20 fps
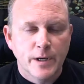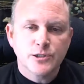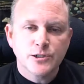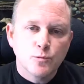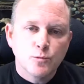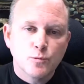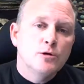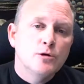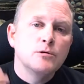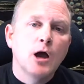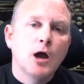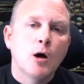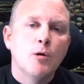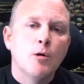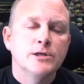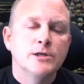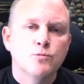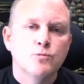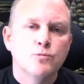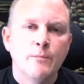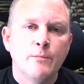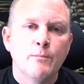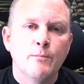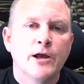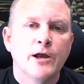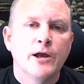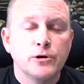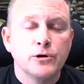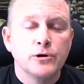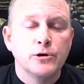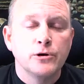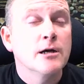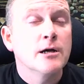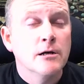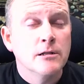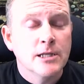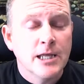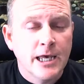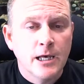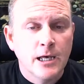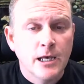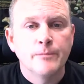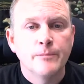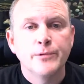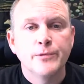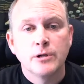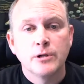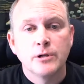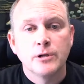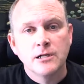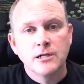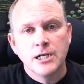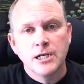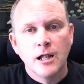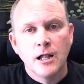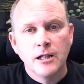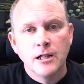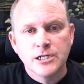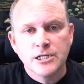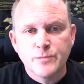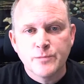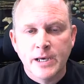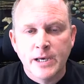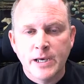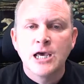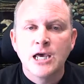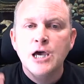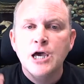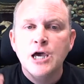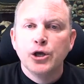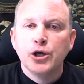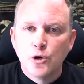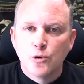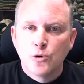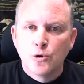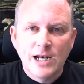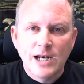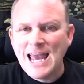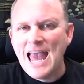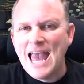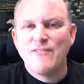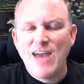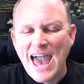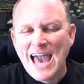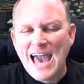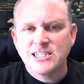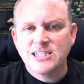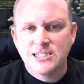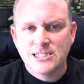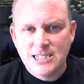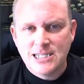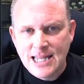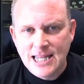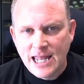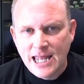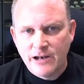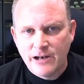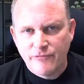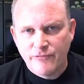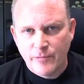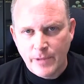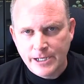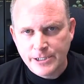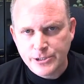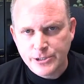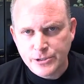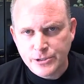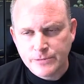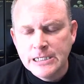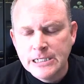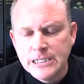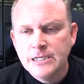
So when you go into Rainmaker and you click on the help, you click on the knowledge base, you're going to have access to that information.